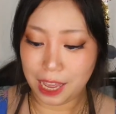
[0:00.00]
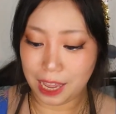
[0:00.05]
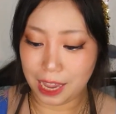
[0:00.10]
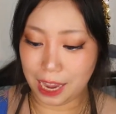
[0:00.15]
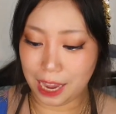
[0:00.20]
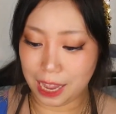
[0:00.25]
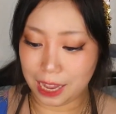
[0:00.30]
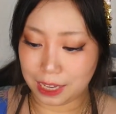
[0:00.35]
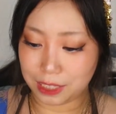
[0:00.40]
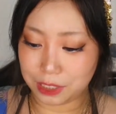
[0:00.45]

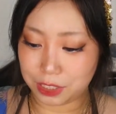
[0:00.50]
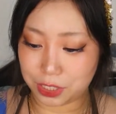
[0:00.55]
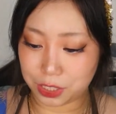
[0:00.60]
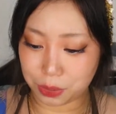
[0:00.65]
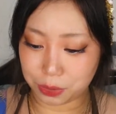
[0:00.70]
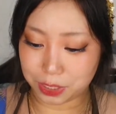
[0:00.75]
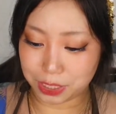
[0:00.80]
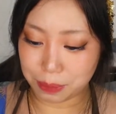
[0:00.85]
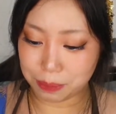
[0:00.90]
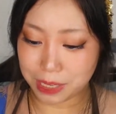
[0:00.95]
And
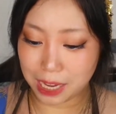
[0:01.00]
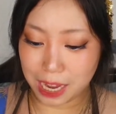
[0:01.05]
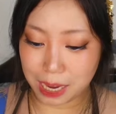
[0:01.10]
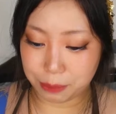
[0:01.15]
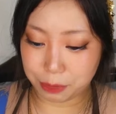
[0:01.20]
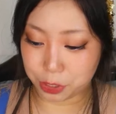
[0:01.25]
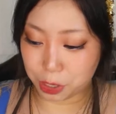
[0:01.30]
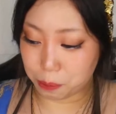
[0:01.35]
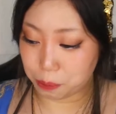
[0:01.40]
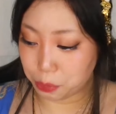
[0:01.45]
so
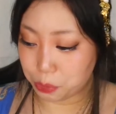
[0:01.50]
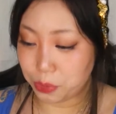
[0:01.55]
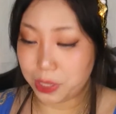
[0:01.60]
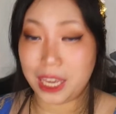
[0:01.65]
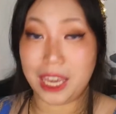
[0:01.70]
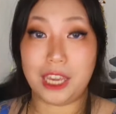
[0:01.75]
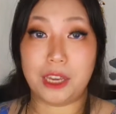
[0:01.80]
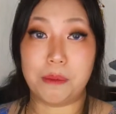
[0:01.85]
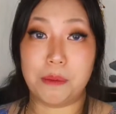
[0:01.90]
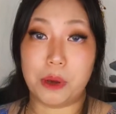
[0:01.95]
sometimes your
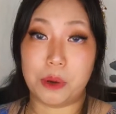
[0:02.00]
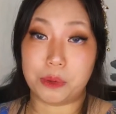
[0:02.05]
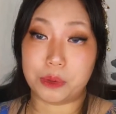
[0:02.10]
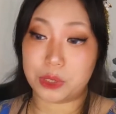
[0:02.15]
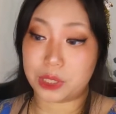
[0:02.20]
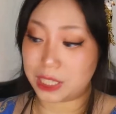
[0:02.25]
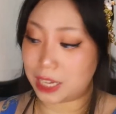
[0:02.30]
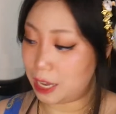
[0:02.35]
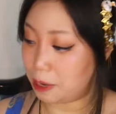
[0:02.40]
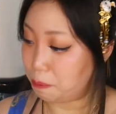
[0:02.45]
mooncake
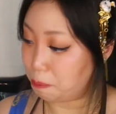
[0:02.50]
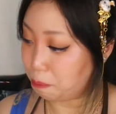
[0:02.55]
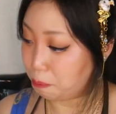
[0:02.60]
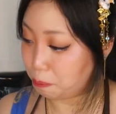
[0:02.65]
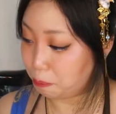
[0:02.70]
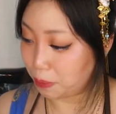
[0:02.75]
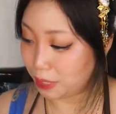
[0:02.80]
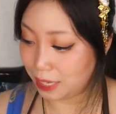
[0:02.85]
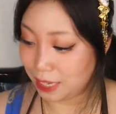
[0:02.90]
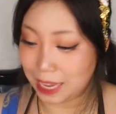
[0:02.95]
modes can
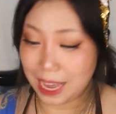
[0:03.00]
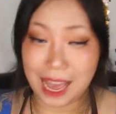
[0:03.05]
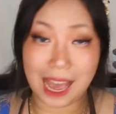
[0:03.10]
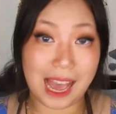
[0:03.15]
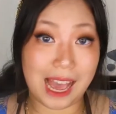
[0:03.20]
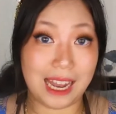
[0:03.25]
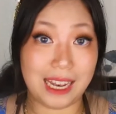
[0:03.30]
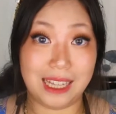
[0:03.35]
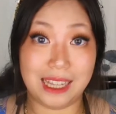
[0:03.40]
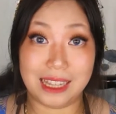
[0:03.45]
be
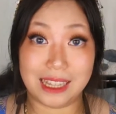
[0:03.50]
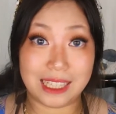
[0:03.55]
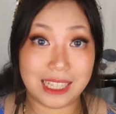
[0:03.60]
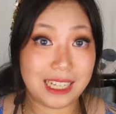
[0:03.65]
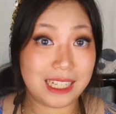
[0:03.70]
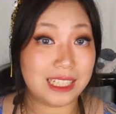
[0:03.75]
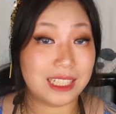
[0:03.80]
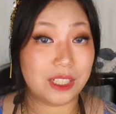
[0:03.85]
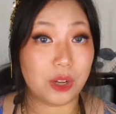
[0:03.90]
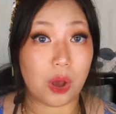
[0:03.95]
at
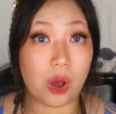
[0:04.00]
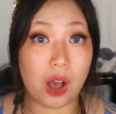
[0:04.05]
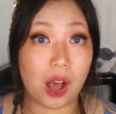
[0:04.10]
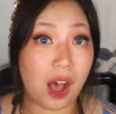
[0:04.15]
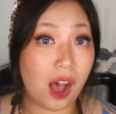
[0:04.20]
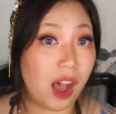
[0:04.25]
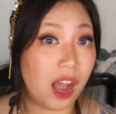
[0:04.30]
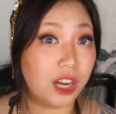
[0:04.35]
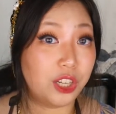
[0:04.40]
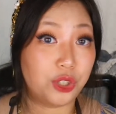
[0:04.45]
least
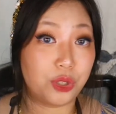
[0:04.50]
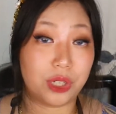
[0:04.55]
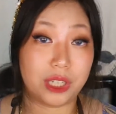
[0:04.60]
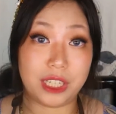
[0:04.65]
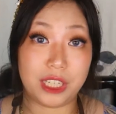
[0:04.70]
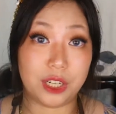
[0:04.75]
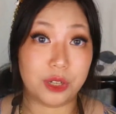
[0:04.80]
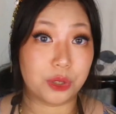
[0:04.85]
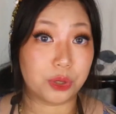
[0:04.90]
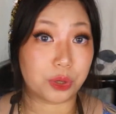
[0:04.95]
100
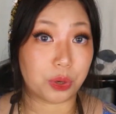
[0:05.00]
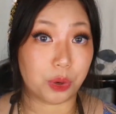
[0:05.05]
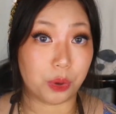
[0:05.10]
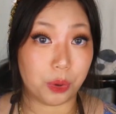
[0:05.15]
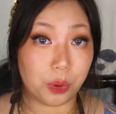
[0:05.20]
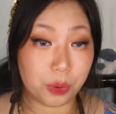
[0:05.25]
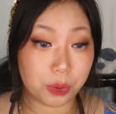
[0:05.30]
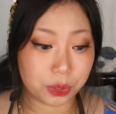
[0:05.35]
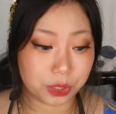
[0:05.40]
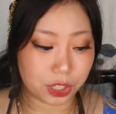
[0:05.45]
years or
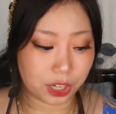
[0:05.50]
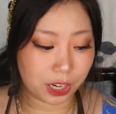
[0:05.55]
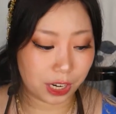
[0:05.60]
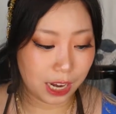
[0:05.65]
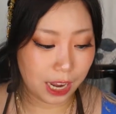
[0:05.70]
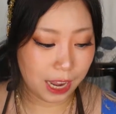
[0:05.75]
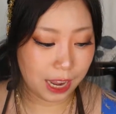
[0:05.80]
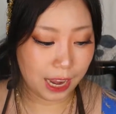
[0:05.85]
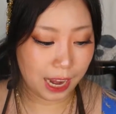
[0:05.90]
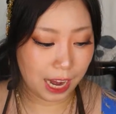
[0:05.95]
older.
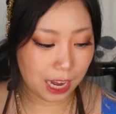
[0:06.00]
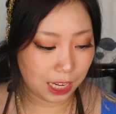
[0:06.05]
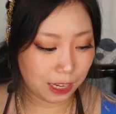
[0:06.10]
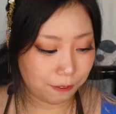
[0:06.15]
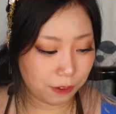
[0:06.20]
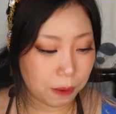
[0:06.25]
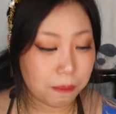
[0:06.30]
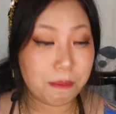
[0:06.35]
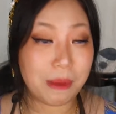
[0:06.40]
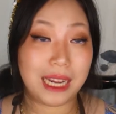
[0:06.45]
And if
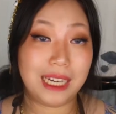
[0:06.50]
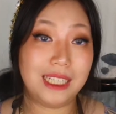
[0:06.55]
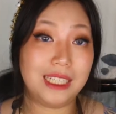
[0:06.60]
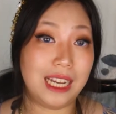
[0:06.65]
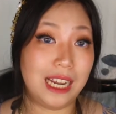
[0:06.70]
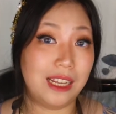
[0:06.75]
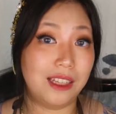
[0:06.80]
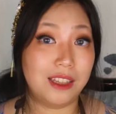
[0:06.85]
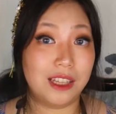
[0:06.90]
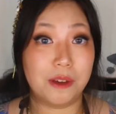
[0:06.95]
you
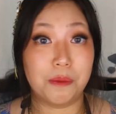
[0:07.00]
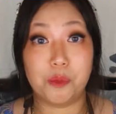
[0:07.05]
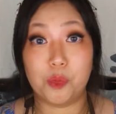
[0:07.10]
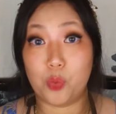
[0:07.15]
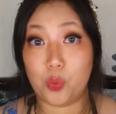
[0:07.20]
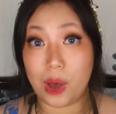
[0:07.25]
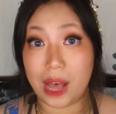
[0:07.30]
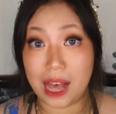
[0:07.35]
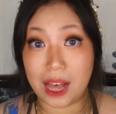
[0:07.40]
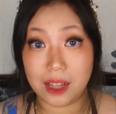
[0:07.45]
maintain them
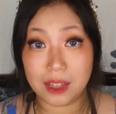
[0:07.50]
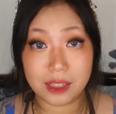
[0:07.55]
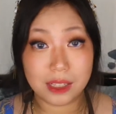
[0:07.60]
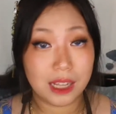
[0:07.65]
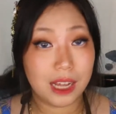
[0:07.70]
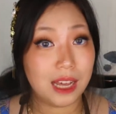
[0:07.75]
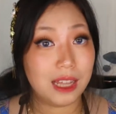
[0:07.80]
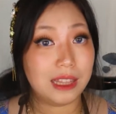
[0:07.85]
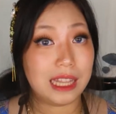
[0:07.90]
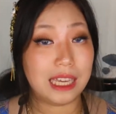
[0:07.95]
well,
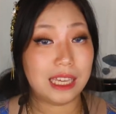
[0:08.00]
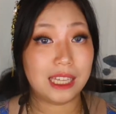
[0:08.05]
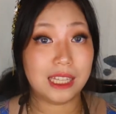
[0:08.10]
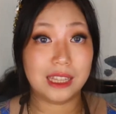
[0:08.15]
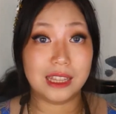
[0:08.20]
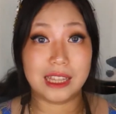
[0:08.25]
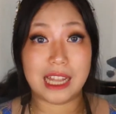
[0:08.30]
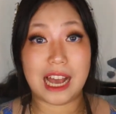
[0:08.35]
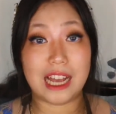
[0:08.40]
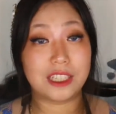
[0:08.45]
they
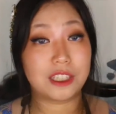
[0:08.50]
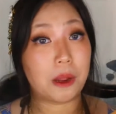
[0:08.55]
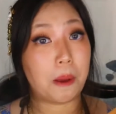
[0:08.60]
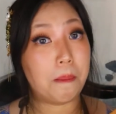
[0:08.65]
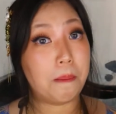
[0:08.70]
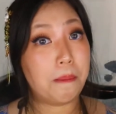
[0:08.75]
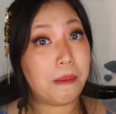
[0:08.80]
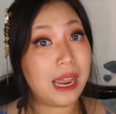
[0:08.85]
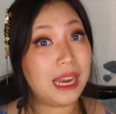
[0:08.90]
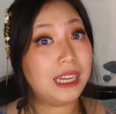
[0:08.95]
can last
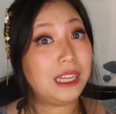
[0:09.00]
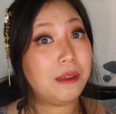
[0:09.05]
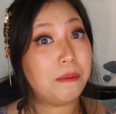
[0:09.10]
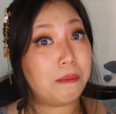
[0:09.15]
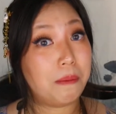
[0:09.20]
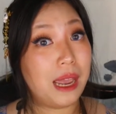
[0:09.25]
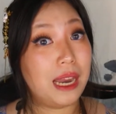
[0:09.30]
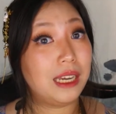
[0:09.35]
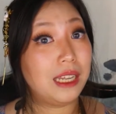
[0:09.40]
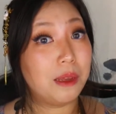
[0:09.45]
many,
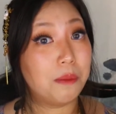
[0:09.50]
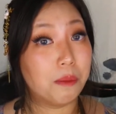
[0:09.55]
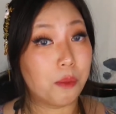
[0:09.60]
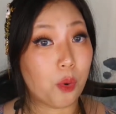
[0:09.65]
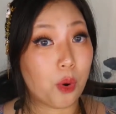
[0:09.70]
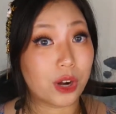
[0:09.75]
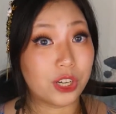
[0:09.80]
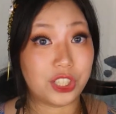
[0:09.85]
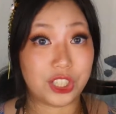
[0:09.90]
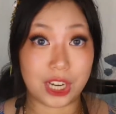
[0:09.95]
many
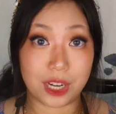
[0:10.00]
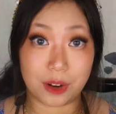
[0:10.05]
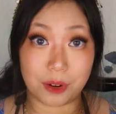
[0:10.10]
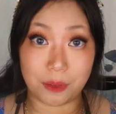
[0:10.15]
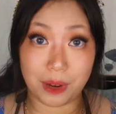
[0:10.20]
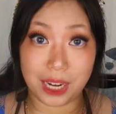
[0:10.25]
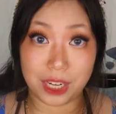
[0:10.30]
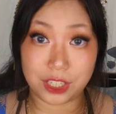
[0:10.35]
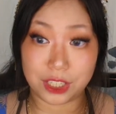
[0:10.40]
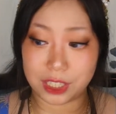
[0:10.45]
more
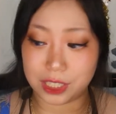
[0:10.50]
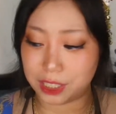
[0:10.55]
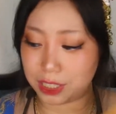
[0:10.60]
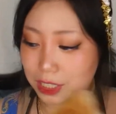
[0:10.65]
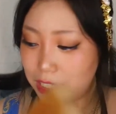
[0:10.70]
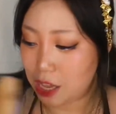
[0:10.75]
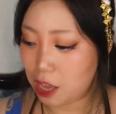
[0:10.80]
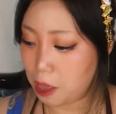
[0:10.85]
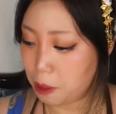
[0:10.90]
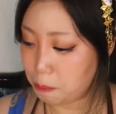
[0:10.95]

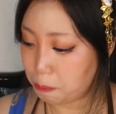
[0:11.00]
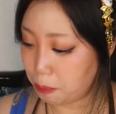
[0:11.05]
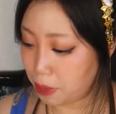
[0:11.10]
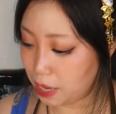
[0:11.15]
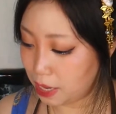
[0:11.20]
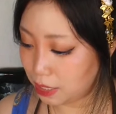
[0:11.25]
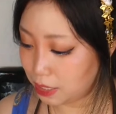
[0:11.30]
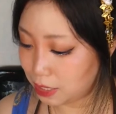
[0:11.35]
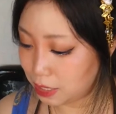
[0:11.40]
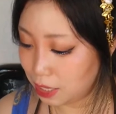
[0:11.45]
generations.
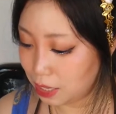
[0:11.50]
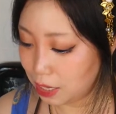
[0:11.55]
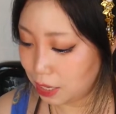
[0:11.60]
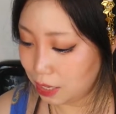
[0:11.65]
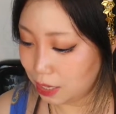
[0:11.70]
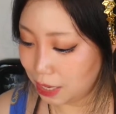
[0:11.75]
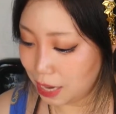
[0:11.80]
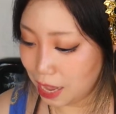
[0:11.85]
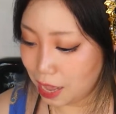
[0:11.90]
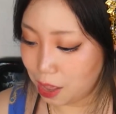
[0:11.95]
But
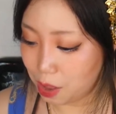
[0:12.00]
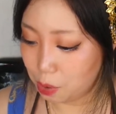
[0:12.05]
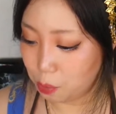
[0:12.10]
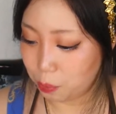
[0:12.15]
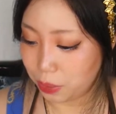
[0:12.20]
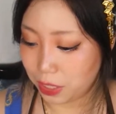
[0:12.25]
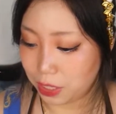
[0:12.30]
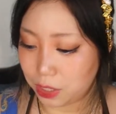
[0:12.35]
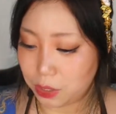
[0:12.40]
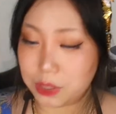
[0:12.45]
now
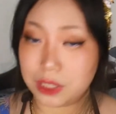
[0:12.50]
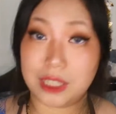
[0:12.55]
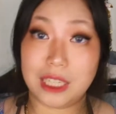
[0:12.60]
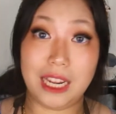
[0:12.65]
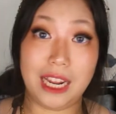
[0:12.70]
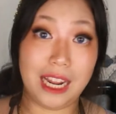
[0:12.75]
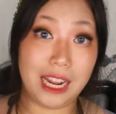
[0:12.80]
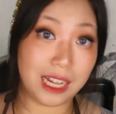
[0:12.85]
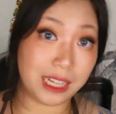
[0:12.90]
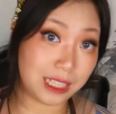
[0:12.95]
we use the
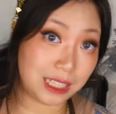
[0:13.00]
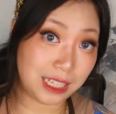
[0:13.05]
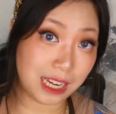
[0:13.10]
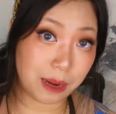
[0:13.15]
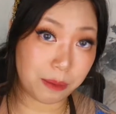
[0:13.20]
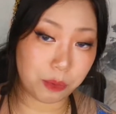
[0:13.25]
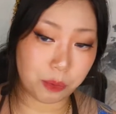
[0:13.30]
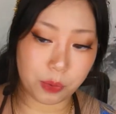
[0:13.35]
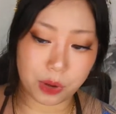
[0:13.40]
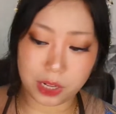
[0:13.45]
hand
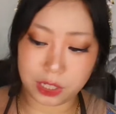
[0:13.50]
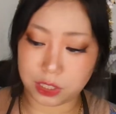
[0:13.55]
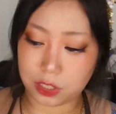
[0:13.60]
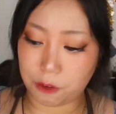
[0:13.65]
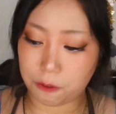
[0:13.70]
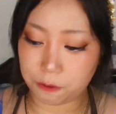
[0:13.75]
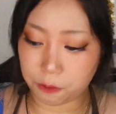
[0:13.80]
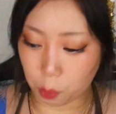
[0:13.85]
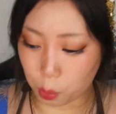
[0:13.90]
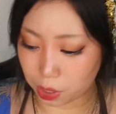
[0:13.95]
stamped ones
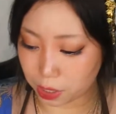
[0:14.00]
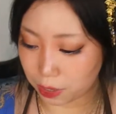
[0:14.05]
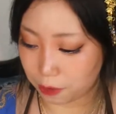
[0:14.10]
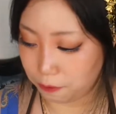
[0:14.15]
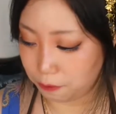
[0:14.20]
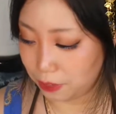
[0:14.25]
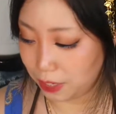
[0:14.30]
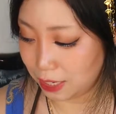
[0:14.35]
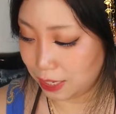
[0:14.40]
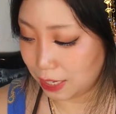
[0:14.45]
for
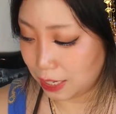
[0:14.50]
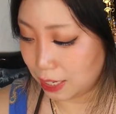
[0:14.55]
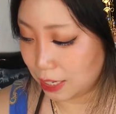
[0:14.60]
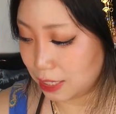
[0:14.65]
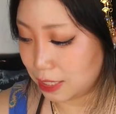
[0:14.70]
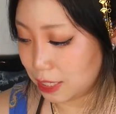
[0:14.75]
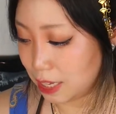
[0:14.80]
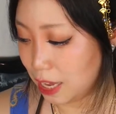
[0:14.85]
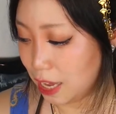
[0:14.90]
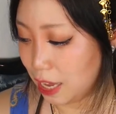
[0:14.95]
convenience.